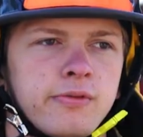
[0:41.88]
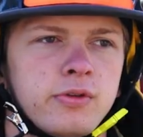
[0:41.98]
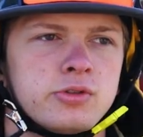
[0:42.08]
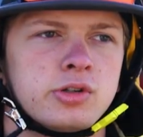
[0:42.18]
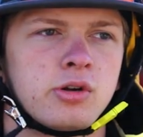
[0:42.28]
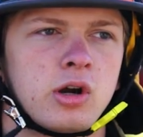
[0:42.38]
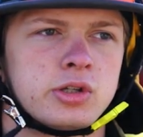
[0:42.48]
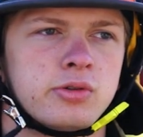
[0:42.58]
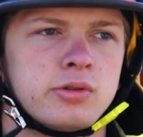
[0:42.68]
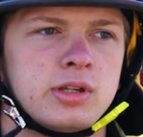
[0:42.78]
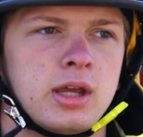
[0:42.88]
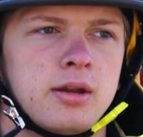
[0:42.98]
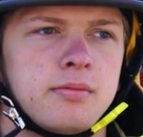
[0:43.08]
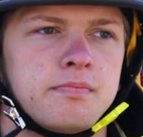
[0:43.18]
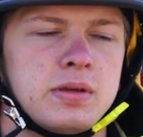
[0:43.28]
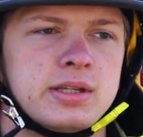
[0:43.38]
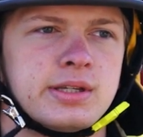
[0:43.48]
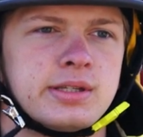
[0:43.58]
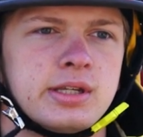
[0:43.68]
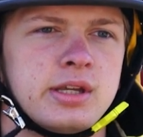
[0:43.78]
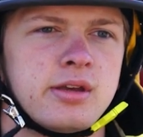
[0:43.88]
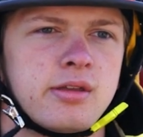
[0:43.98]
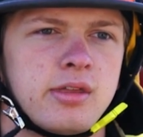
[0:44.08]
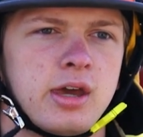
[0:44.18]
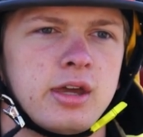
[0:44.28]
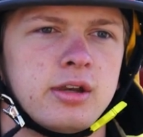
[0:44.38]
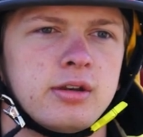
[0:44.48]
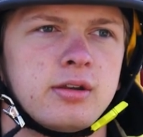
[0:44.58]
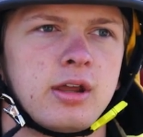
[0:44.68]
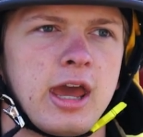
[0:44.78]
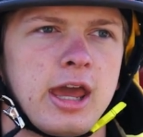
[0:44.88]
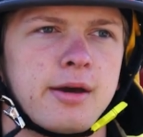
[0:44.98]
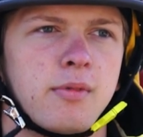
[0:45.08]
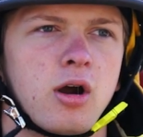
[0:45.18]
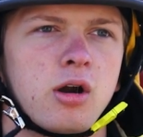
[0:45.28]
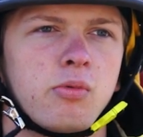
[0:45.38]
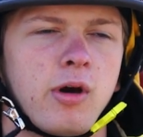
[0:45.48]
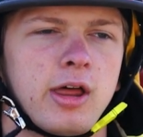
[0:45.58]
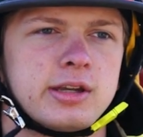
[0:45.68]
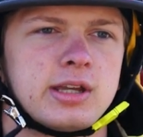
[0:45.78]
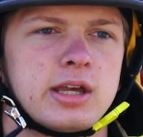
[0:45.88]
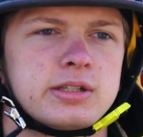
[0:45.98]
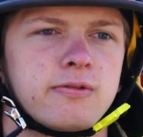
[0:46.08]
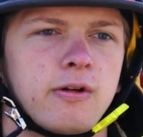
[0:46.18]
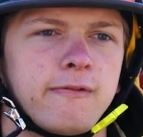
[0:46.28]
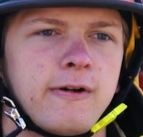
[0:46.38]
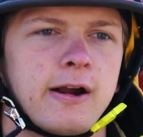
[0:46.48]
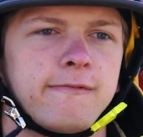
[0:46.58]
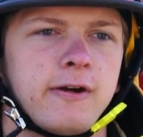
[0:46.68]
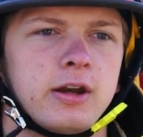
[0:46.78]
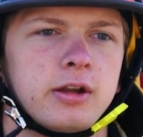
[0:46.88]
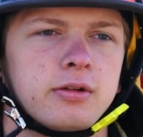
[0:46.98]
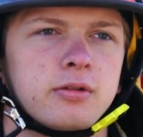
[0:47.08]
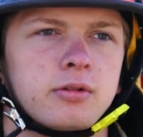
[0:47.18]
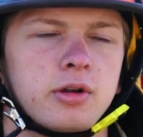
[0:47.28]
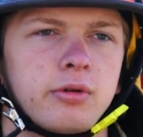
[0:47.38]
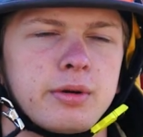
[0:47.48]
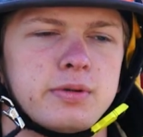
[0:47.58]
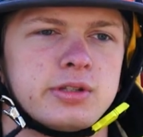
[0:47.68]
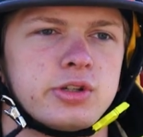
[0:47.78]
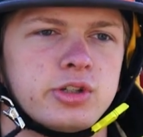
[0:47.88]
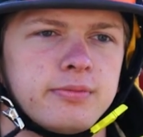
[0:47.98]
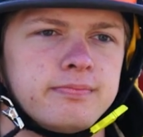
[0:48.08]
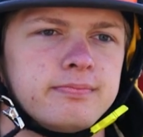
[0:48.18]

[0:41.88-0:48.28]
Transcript: the future are to attend PCC, then AMR while I test for a firefighting career position.